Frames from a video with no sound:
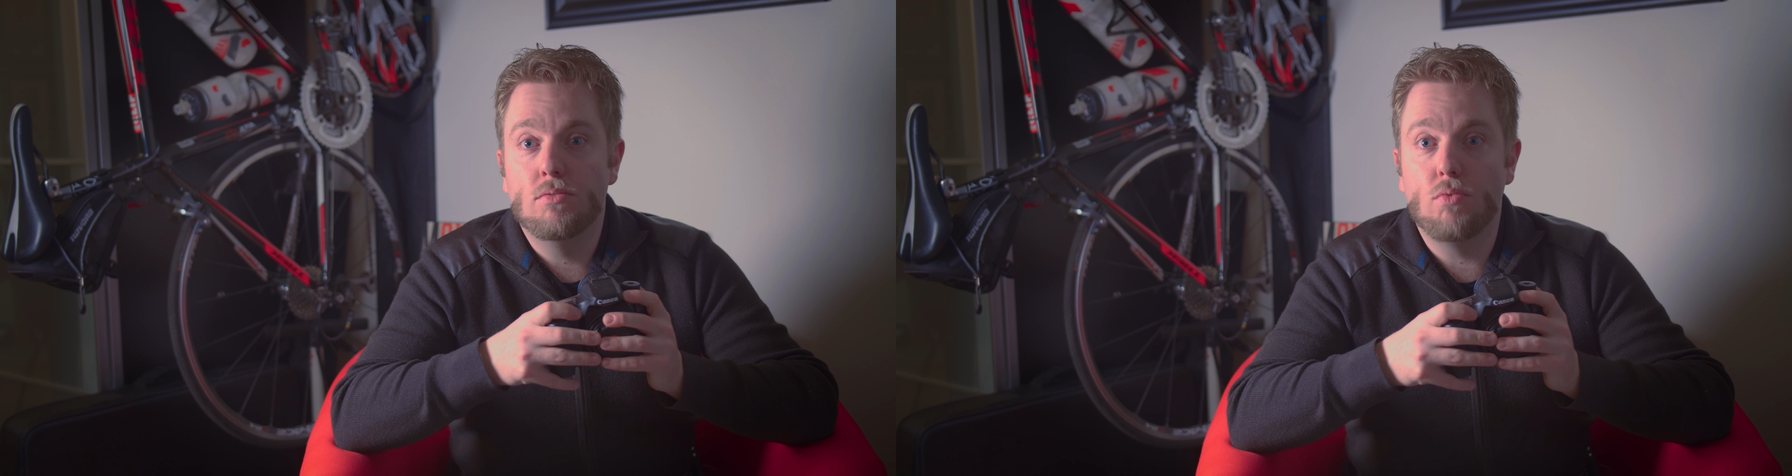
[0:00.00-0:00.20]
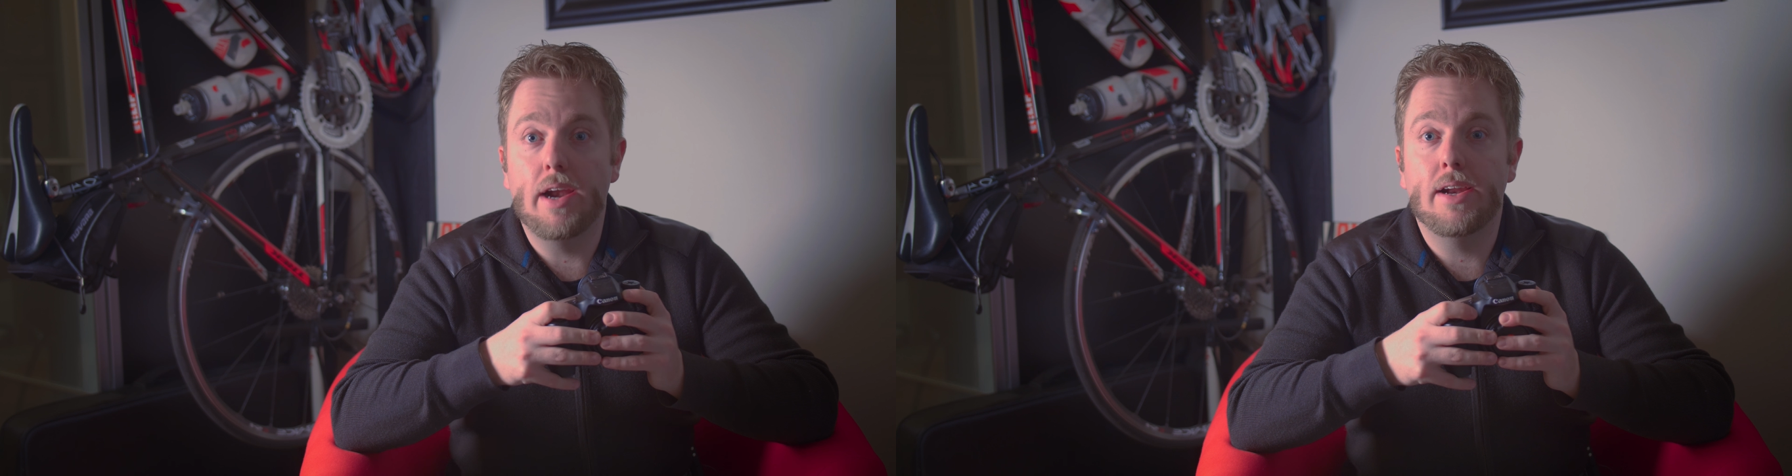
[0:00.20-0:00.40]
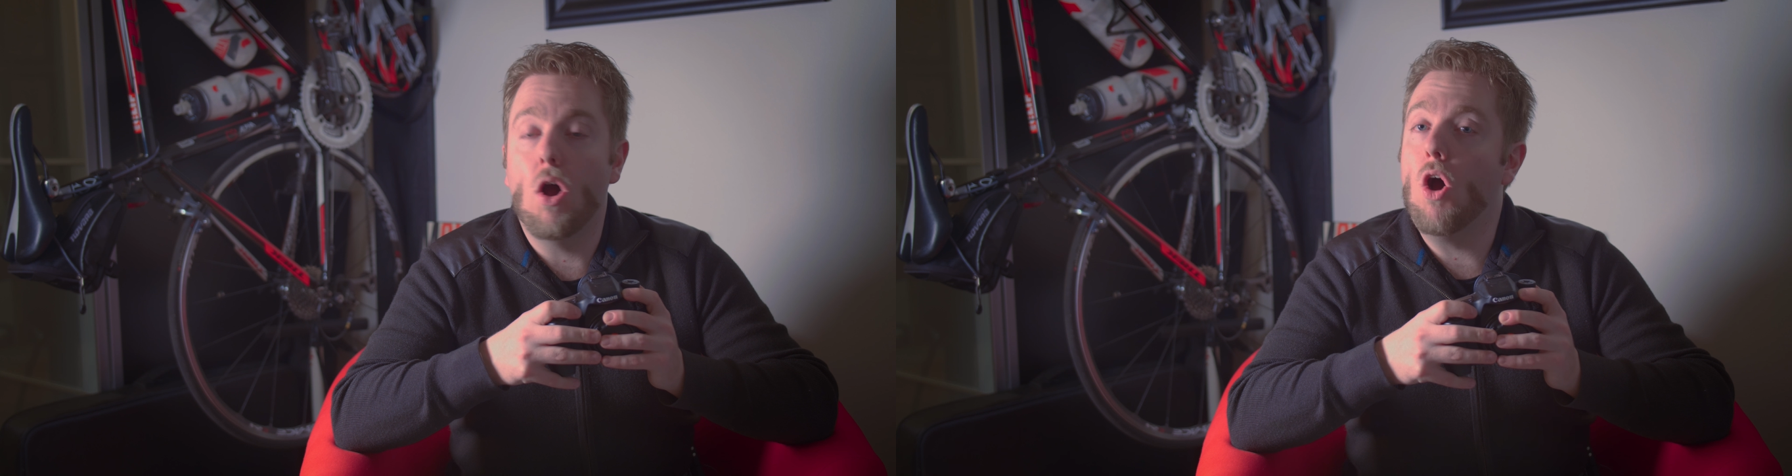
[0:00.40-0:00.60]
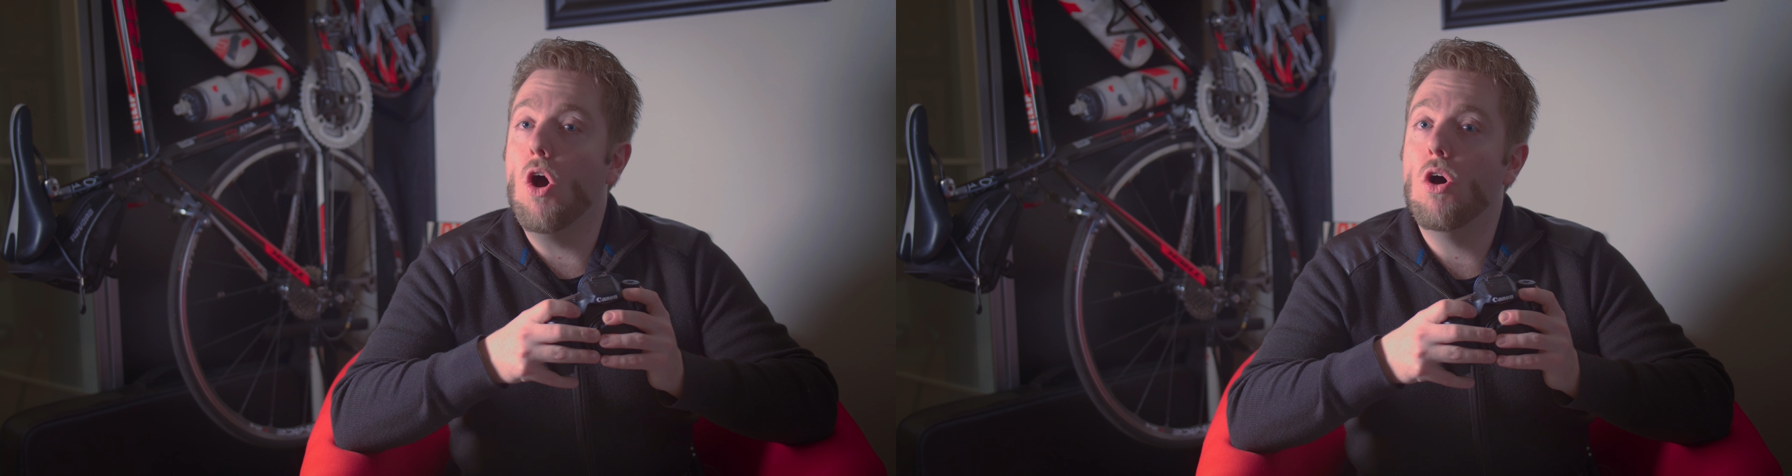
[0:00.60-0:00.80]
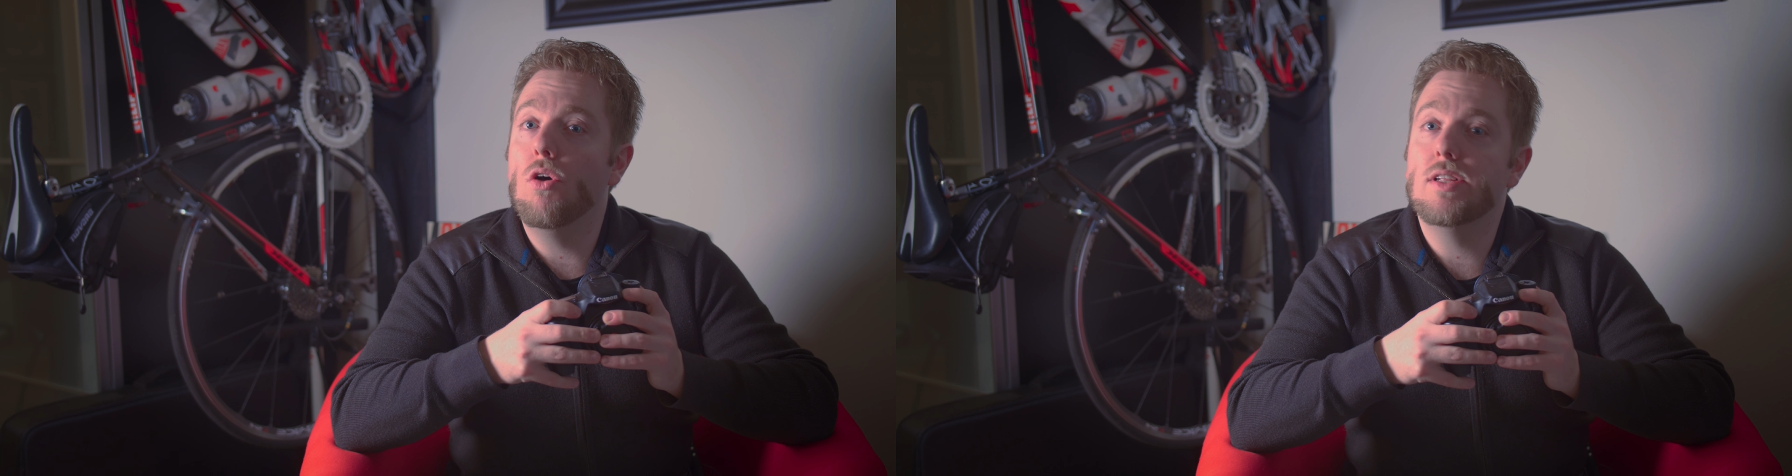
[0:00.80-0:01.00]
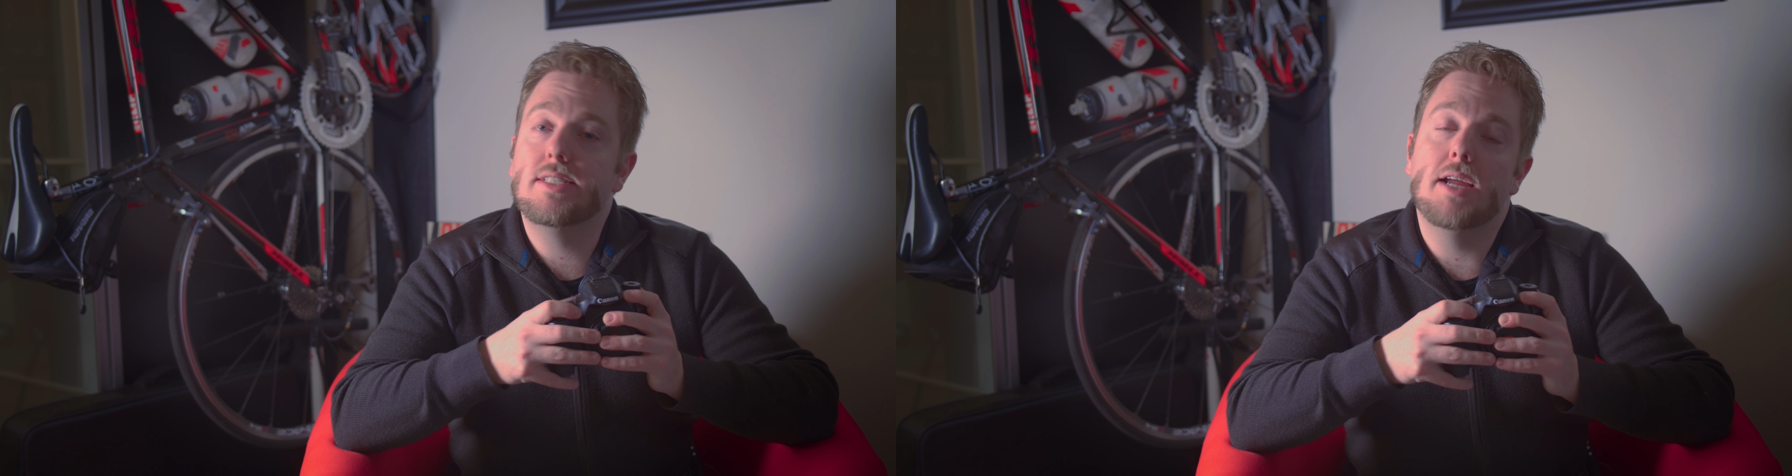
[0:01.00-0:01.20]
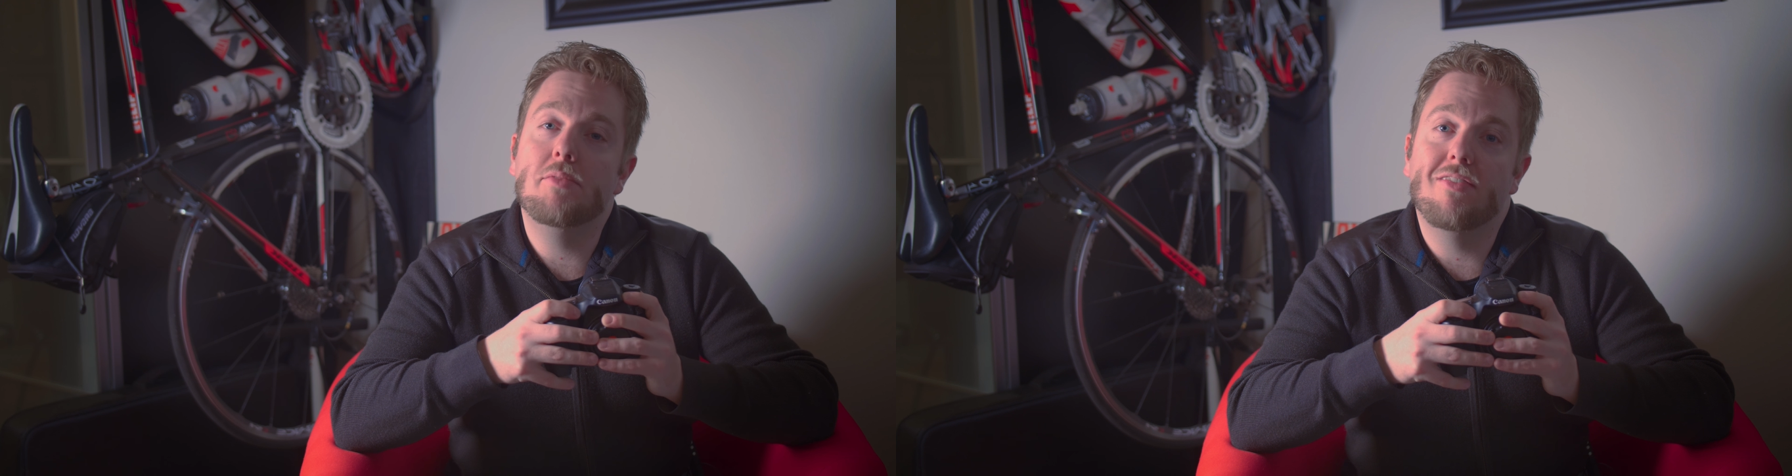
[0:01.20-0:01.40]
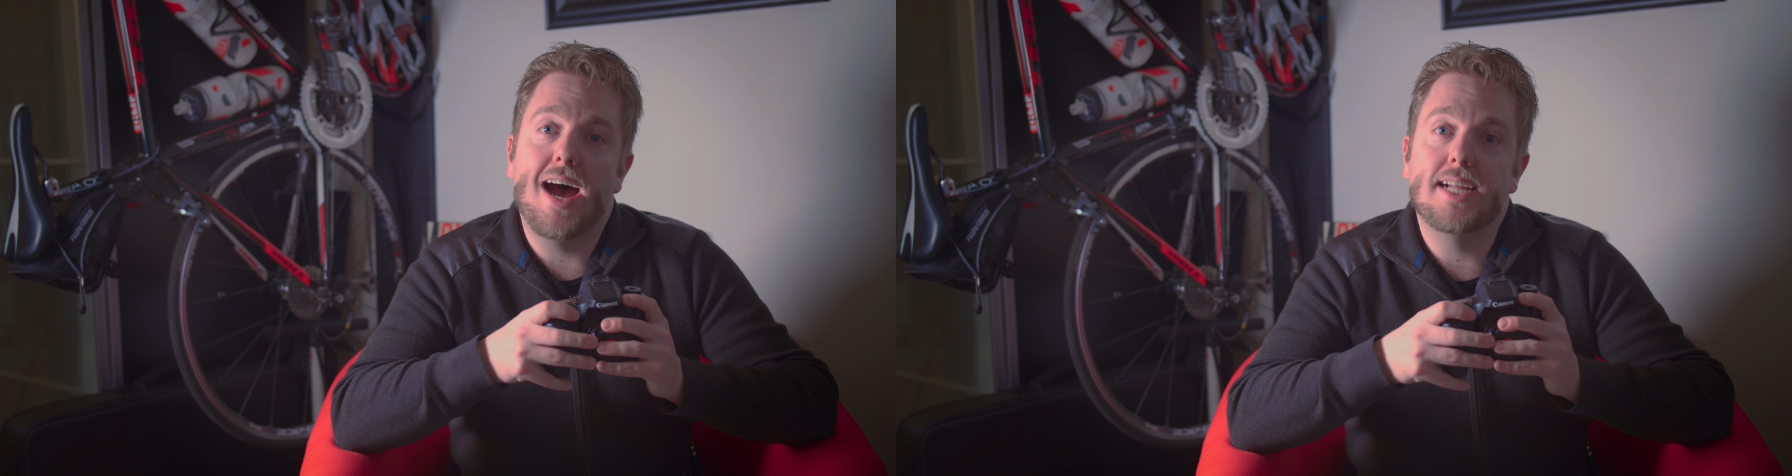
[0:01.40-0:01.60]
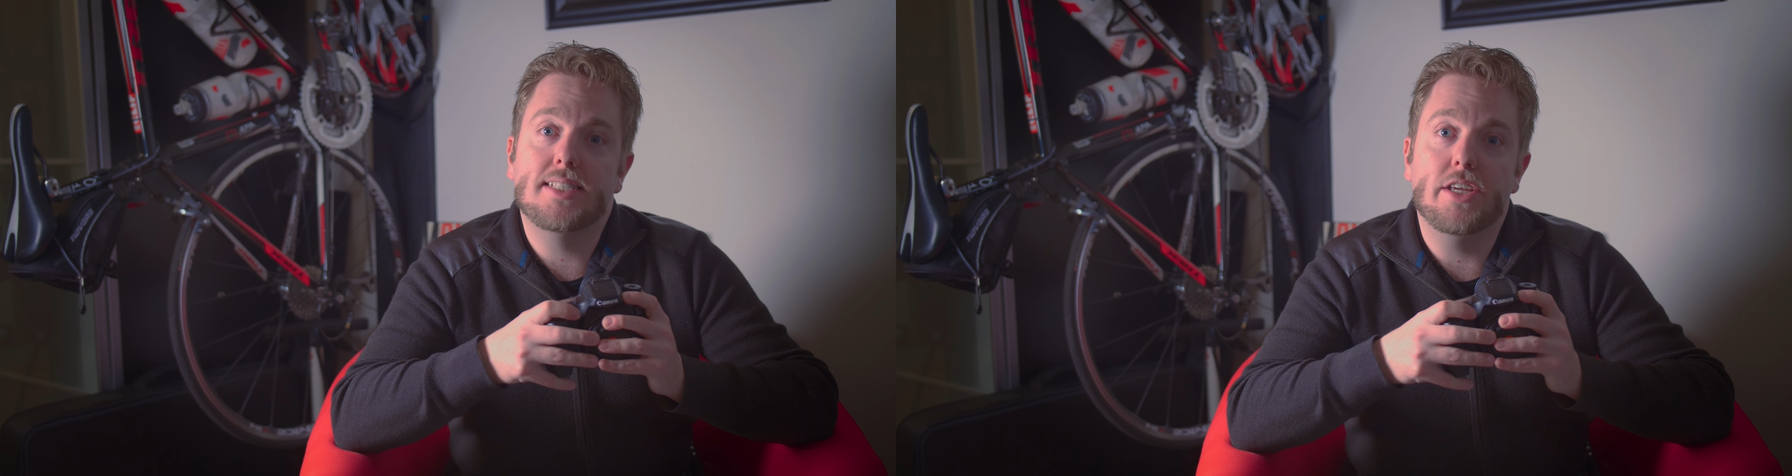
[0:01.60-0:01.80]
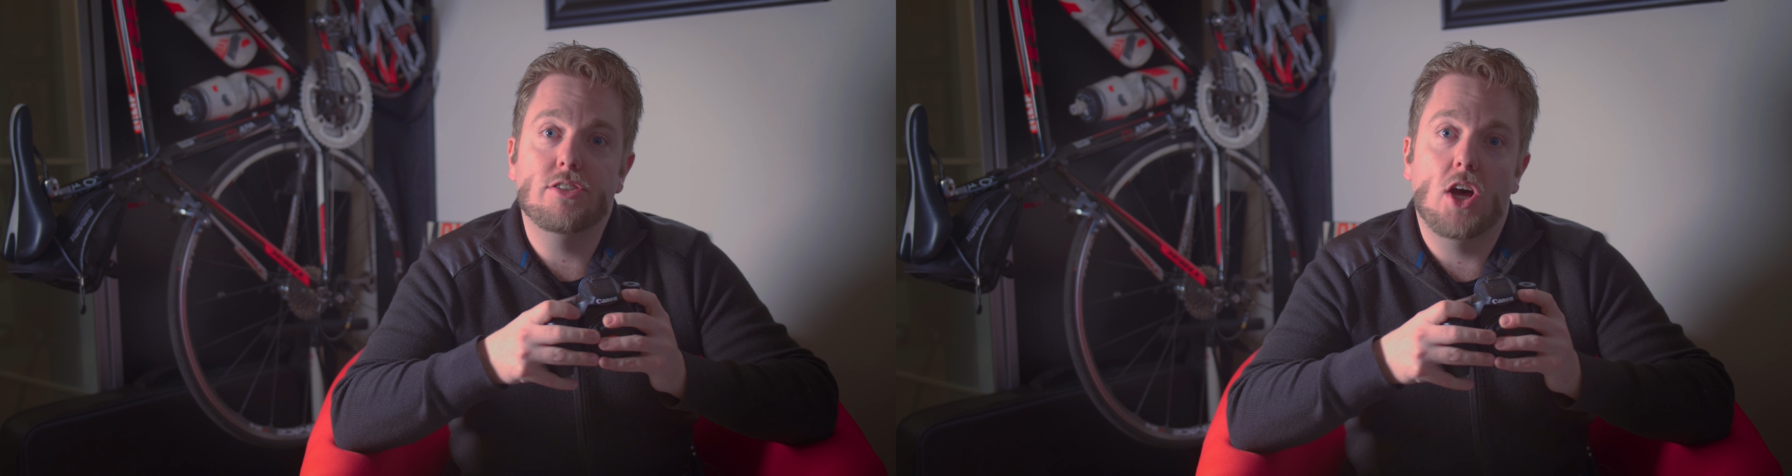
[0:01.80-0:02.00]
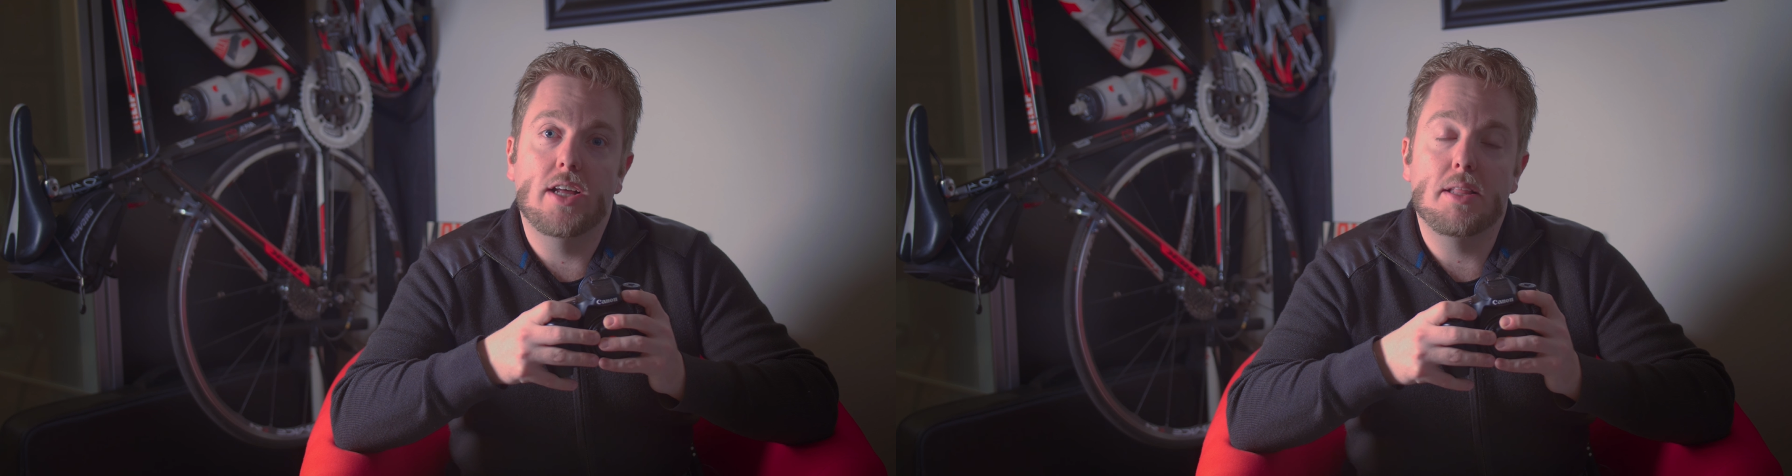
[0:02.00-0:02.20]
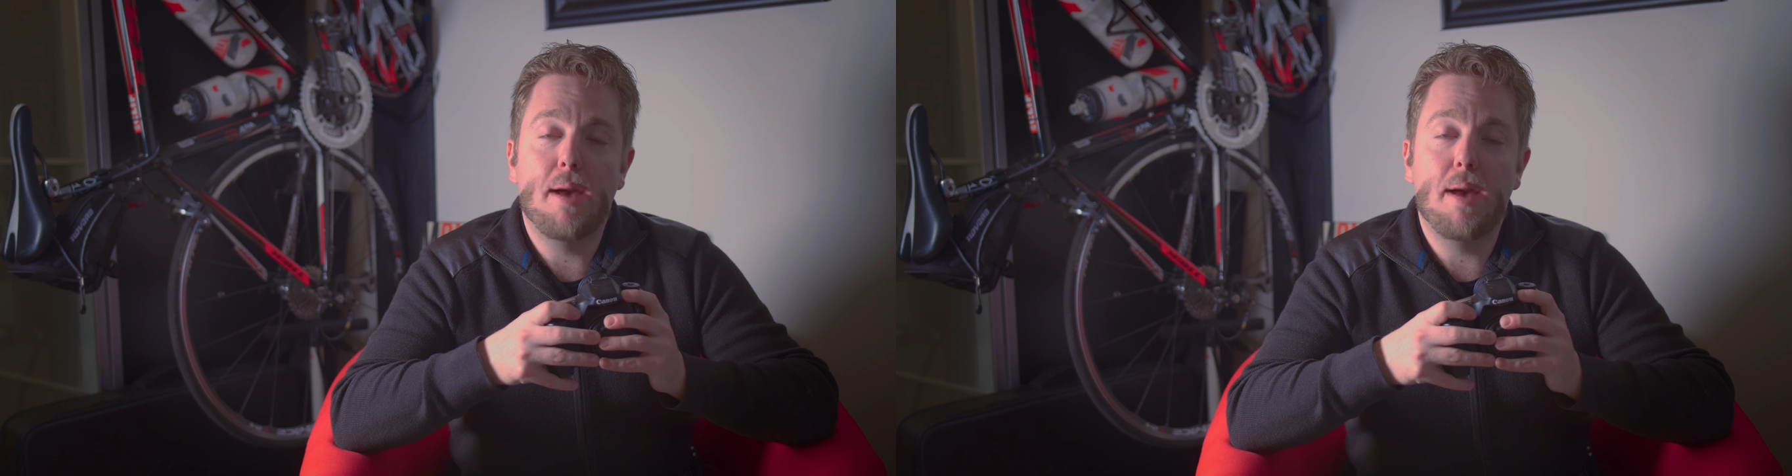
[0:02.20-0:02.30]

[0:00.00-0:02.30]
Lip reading: running all the same glass that you saw in the